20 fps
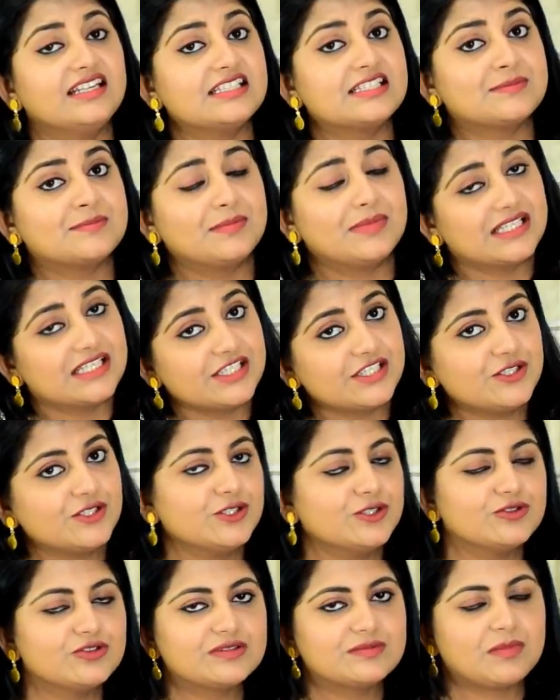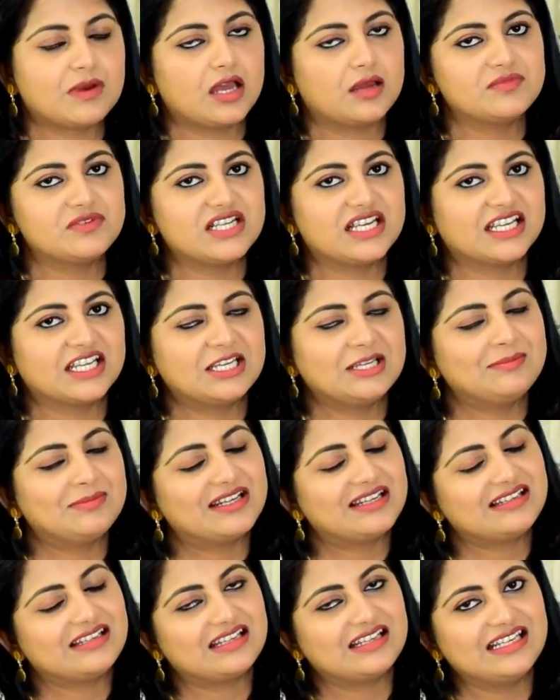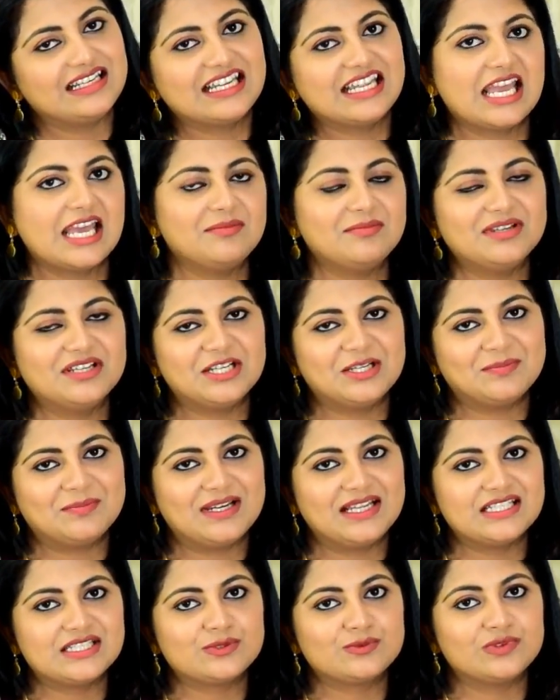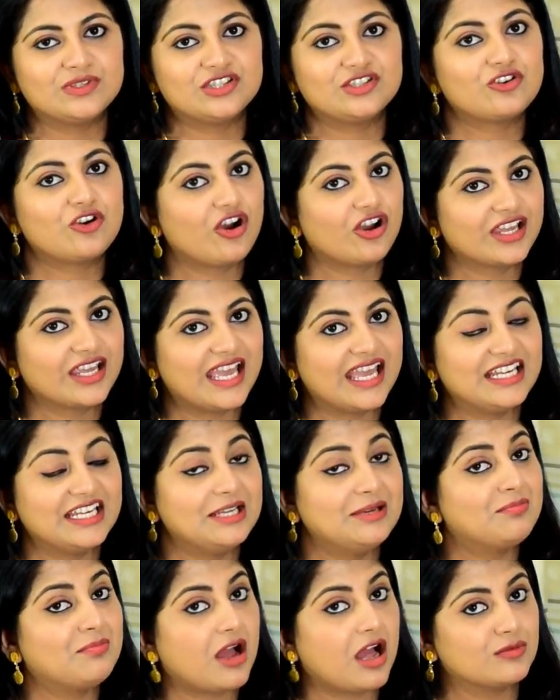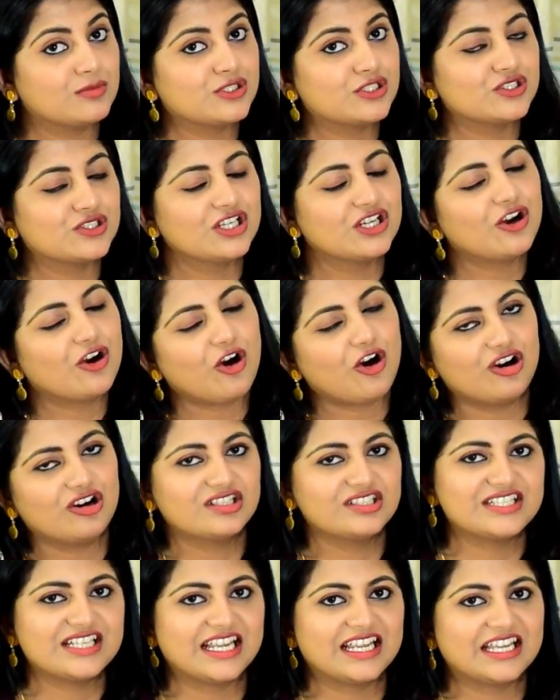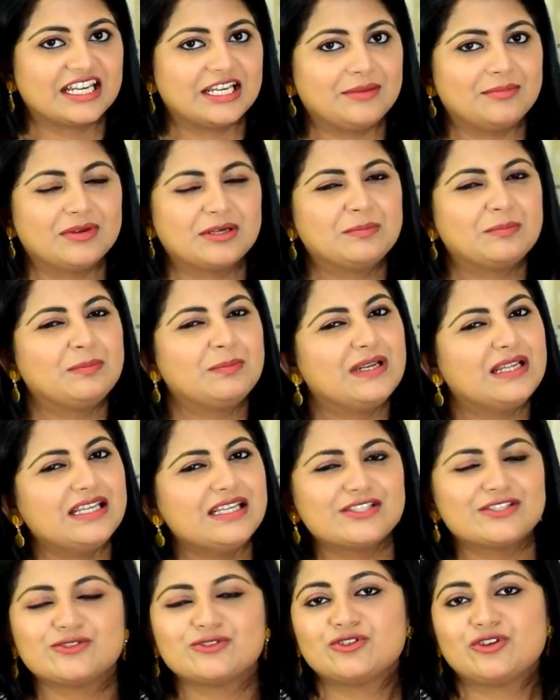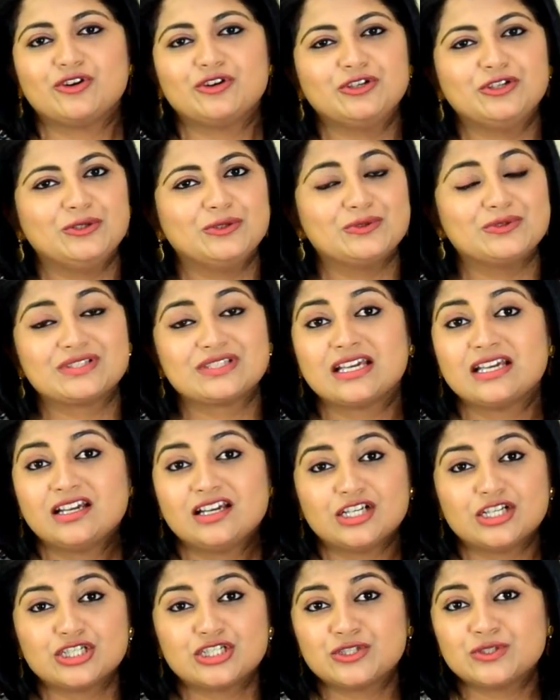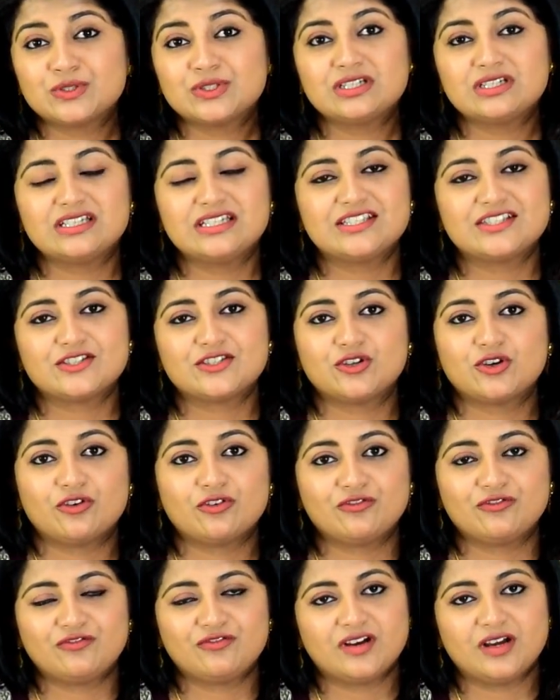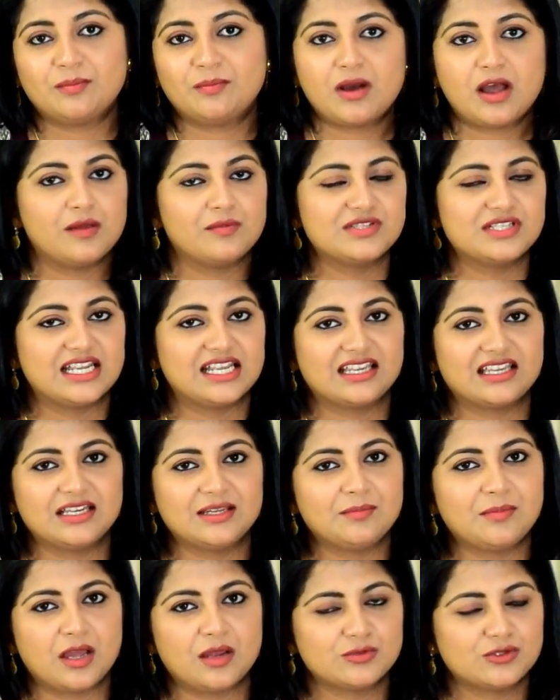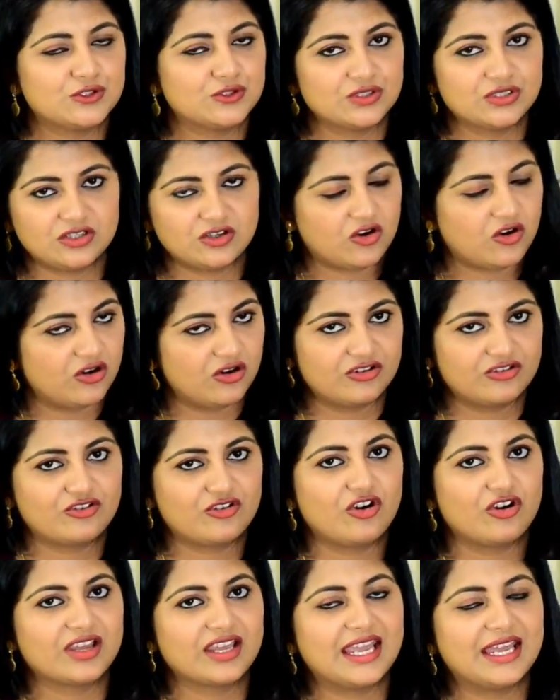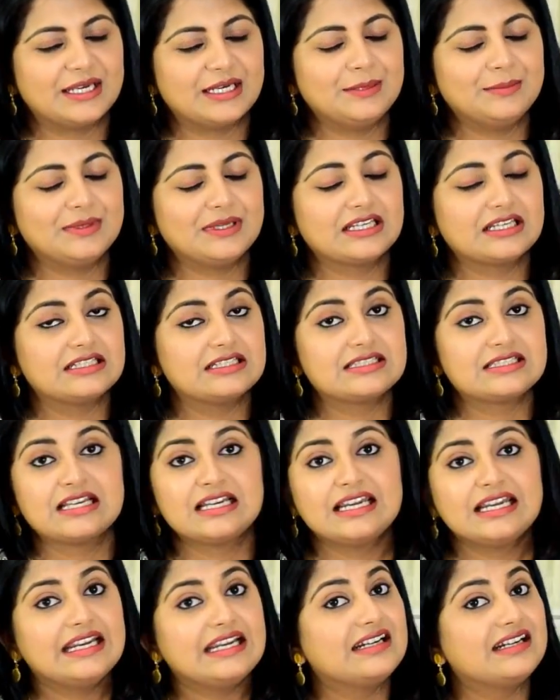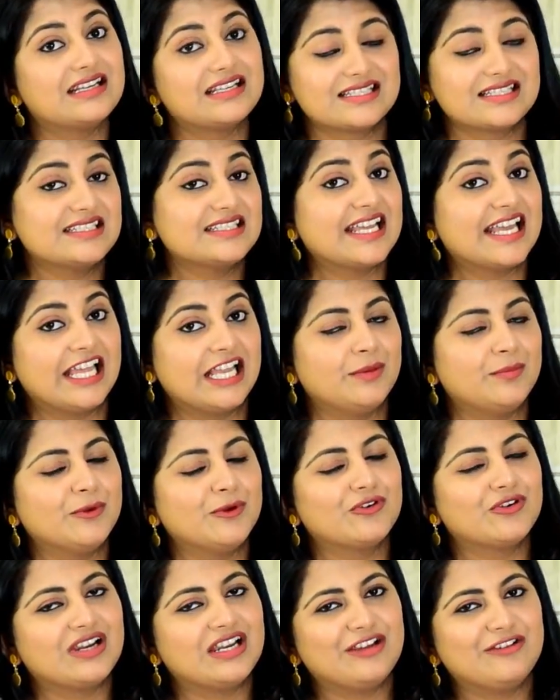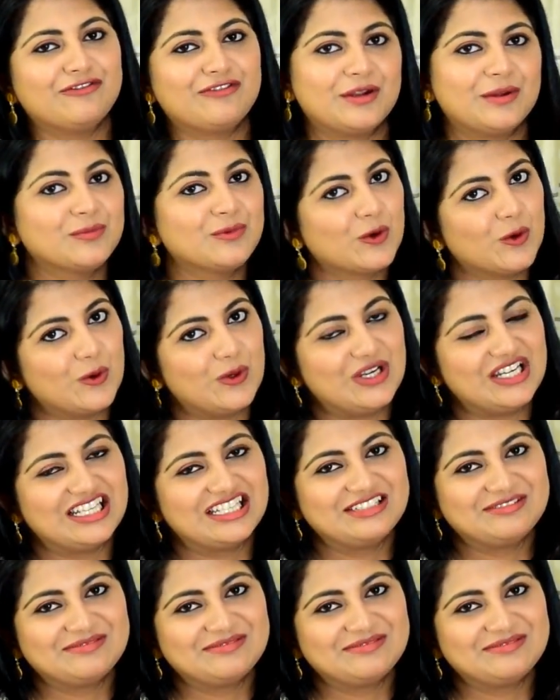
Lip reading: is best to use palm jaggery, but it can be replaced with rock candy, palm sugar or jaggery. But please do not use sugar instead of palm jaggery, palm sugar or rock candy because it doesn't help you relieve from cold.